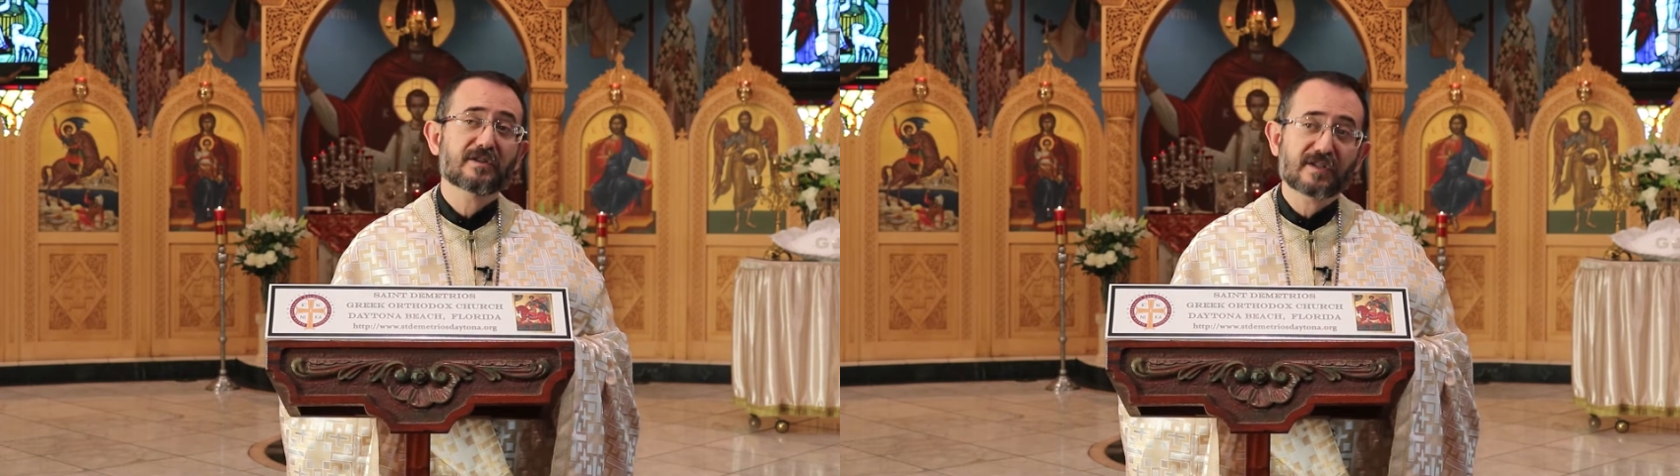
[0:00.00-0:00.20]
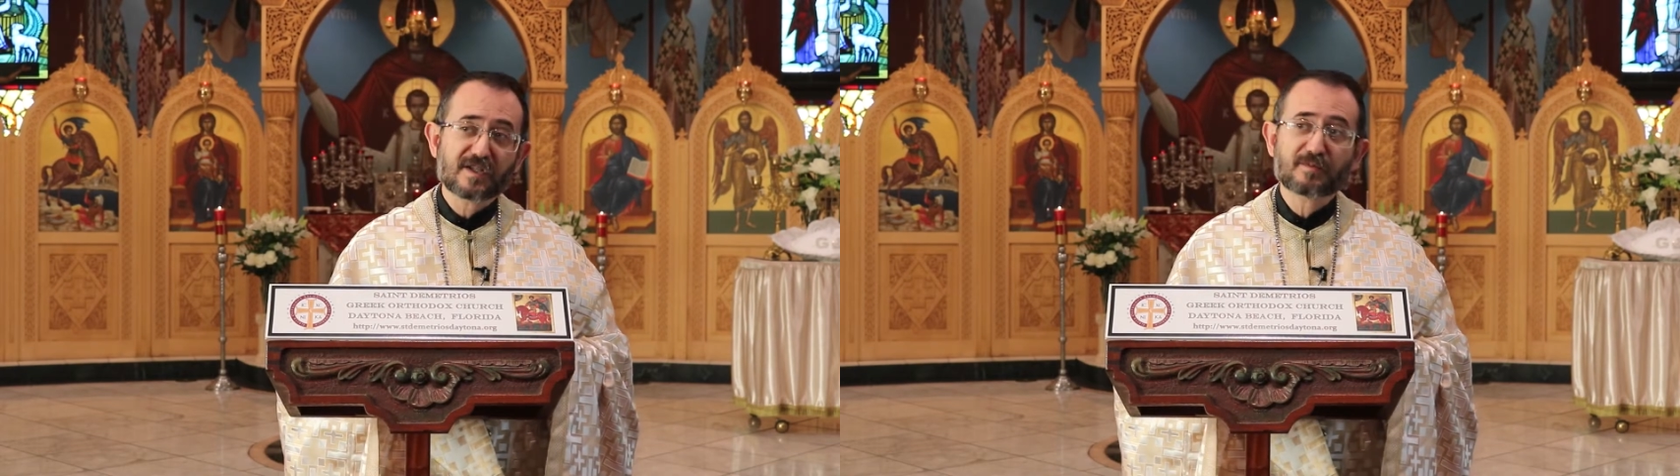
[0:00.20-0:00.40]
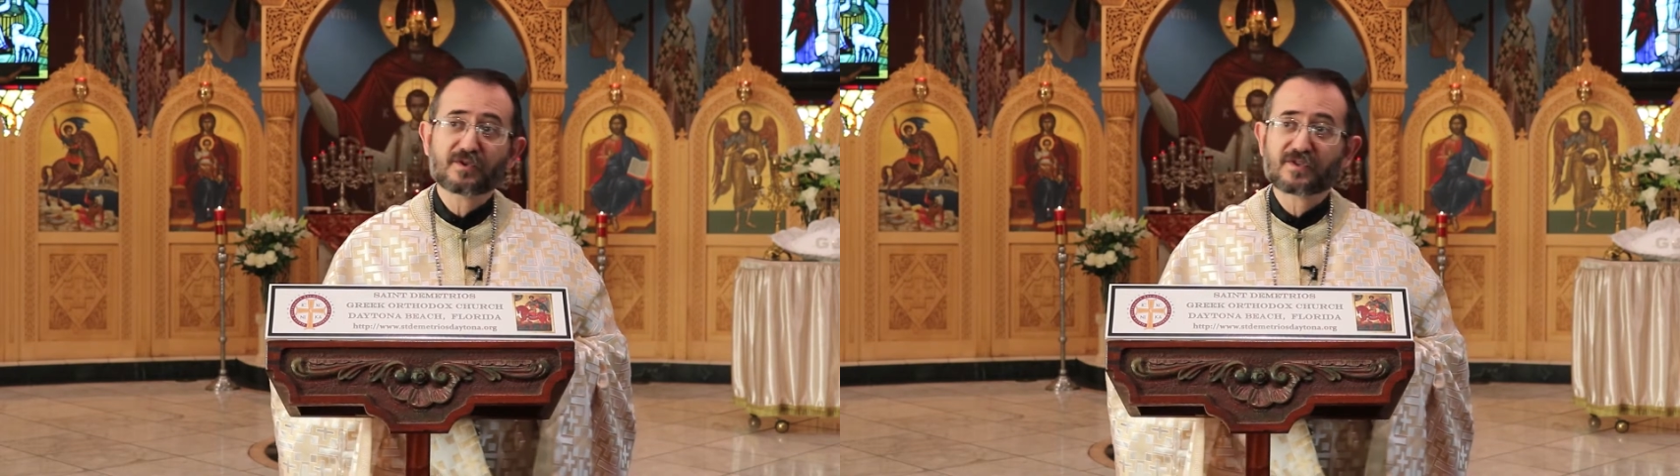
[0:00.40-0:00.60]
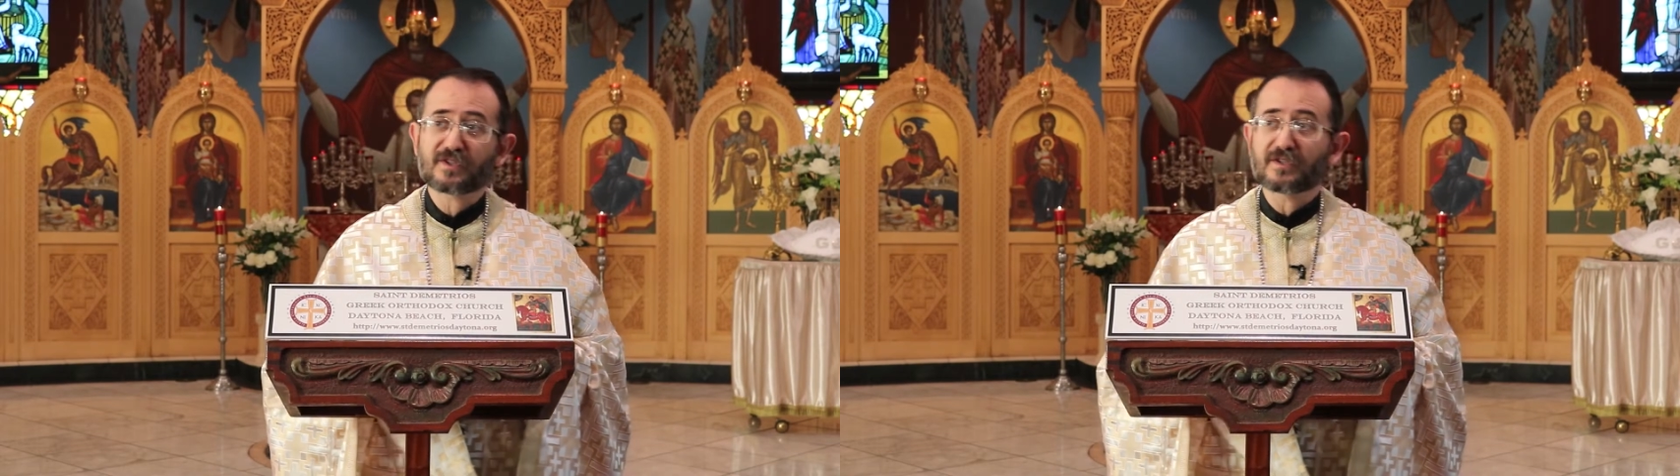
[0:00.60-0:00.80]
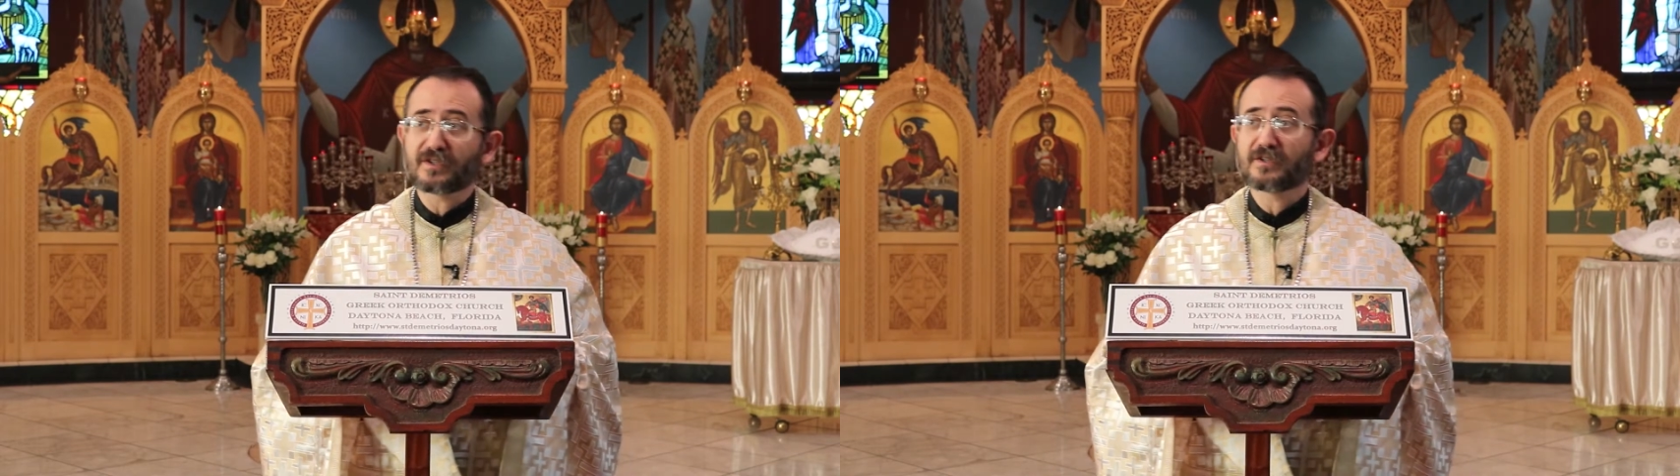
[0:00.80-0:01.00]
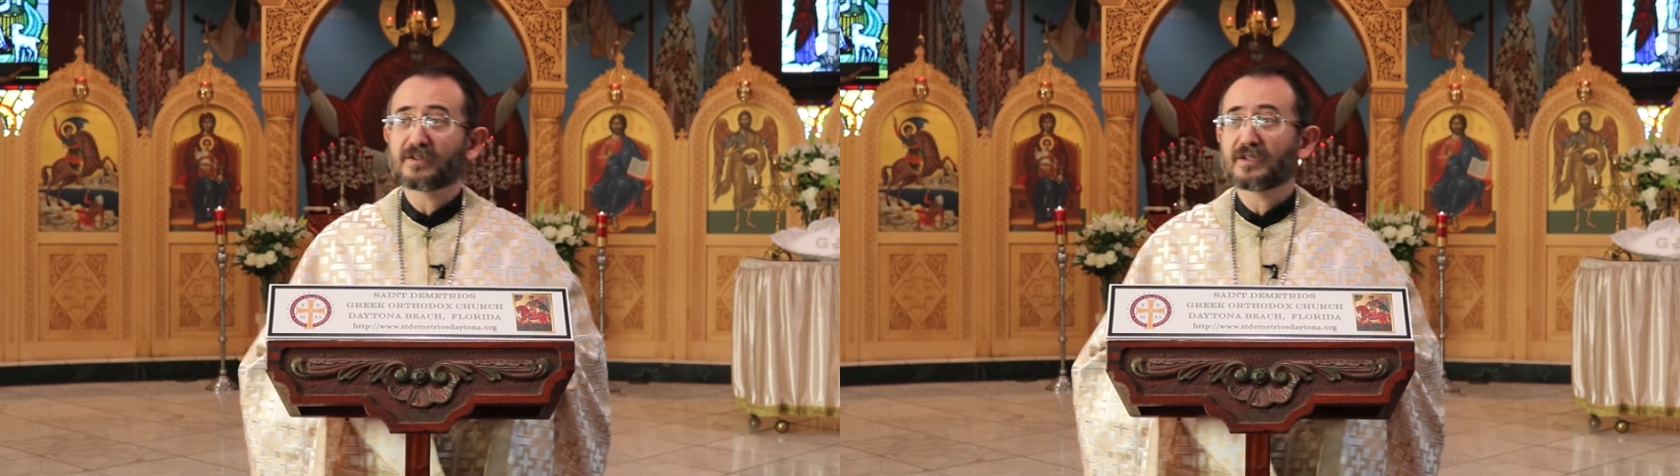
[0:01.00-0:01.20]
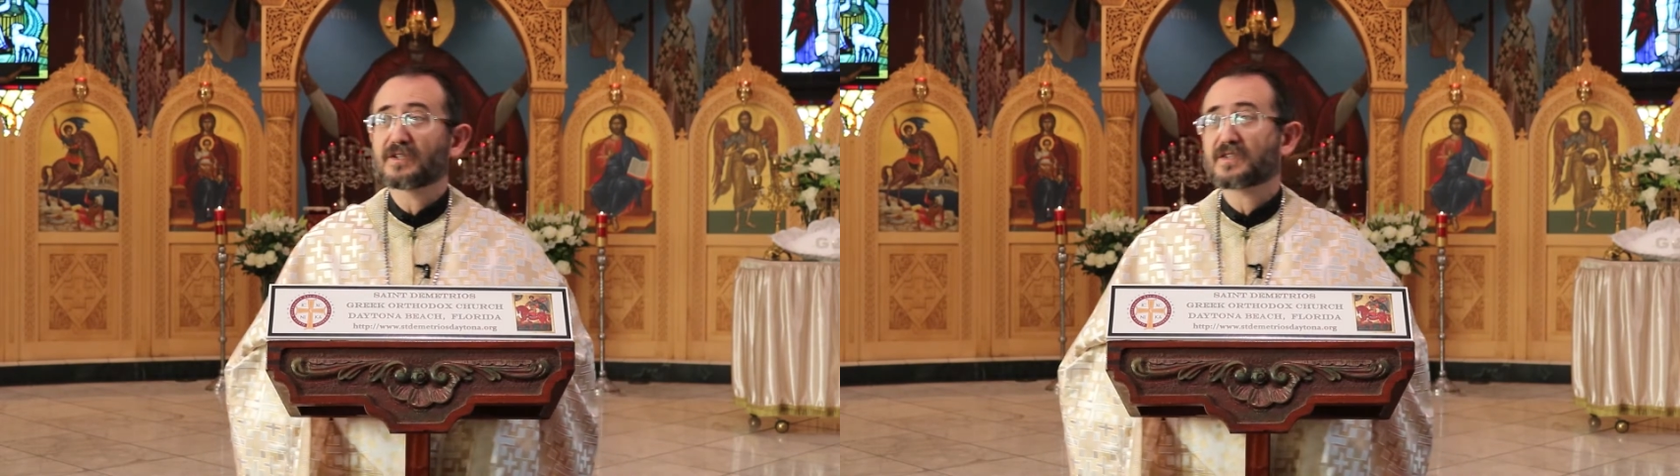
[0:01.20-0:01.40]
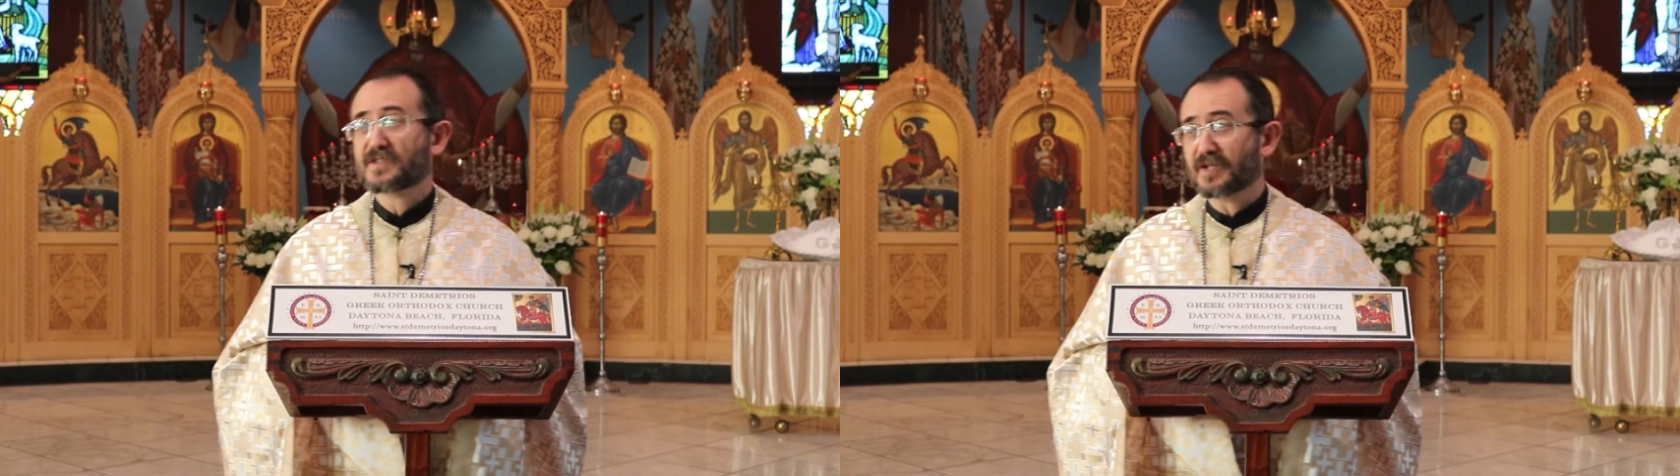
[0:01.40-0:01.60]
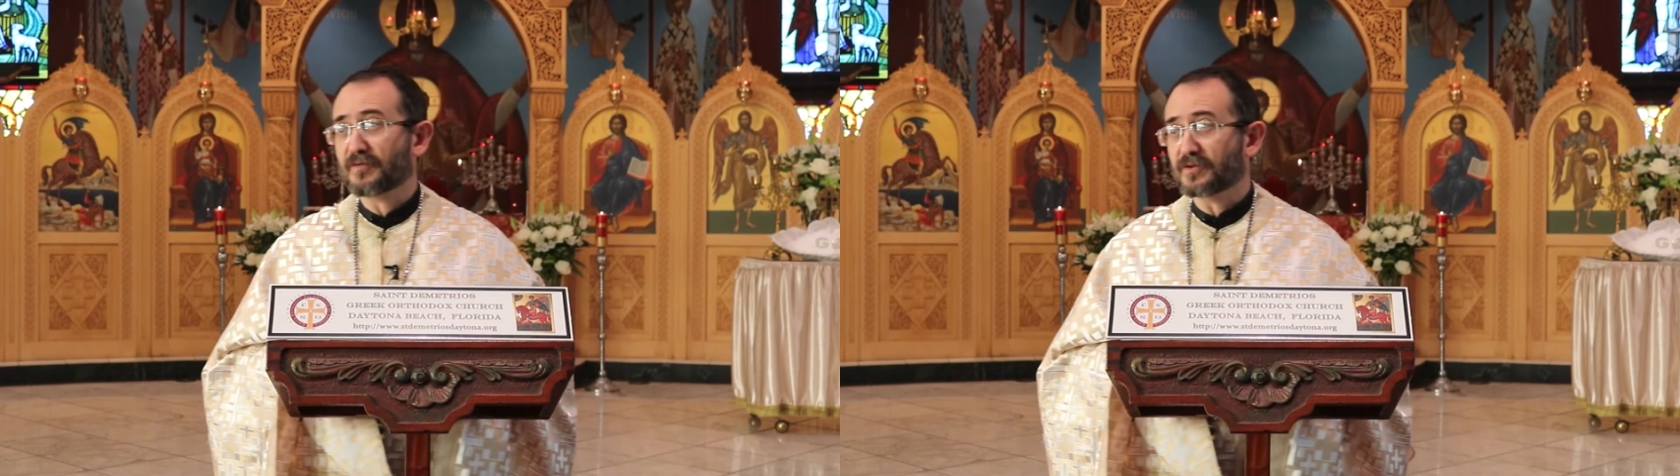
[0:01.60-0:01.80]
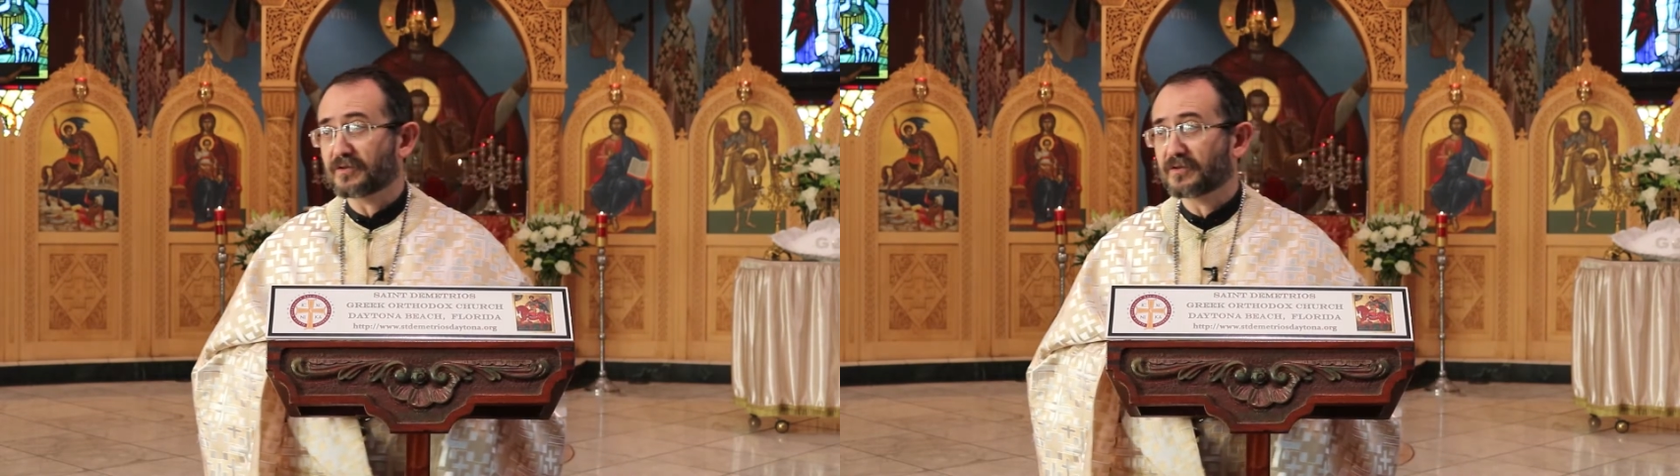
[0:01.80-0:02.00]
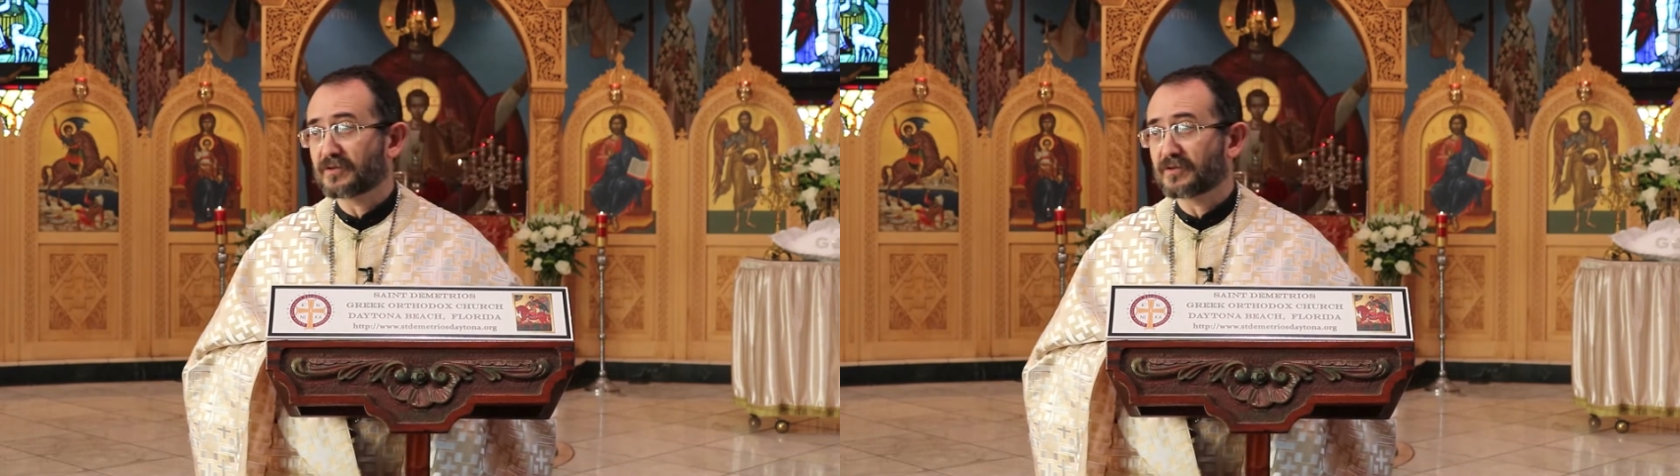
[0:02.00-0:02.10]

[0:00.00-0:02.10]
this person suffered